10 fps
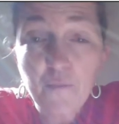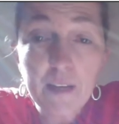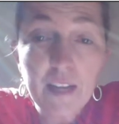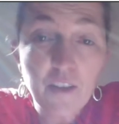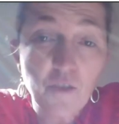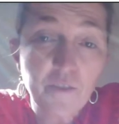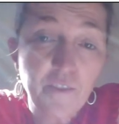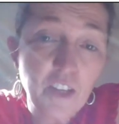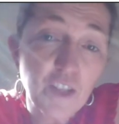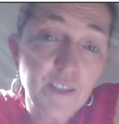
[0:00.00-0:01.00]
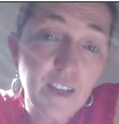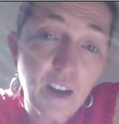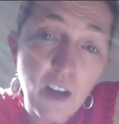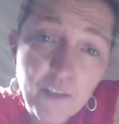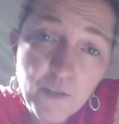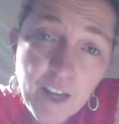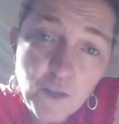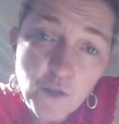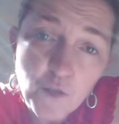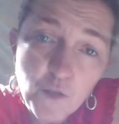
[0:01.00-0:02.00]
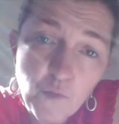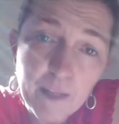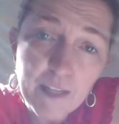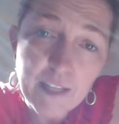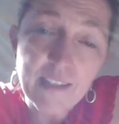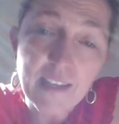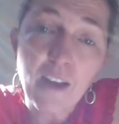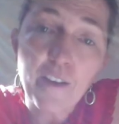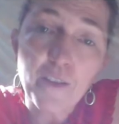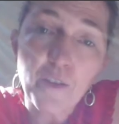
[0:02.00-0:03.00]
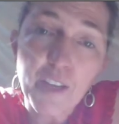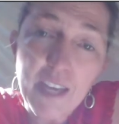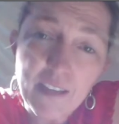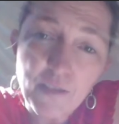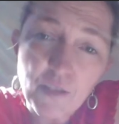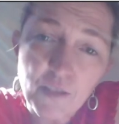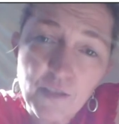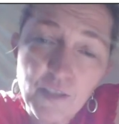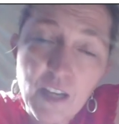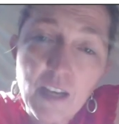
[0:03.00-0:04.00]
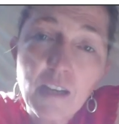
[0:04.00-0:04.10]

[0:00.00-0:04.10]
have been interventions on other natural remedies in other cancers,